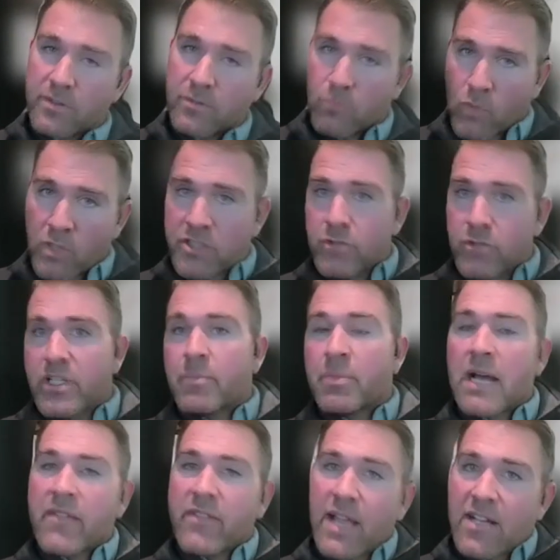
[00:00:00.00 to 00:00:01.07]
once you get
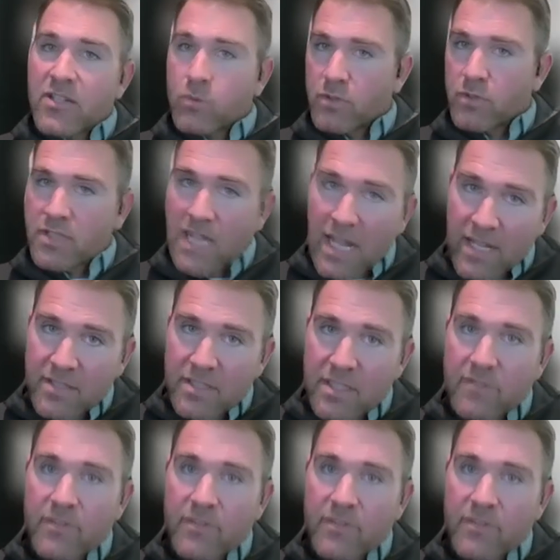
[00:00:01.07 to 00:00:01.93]
by the actual science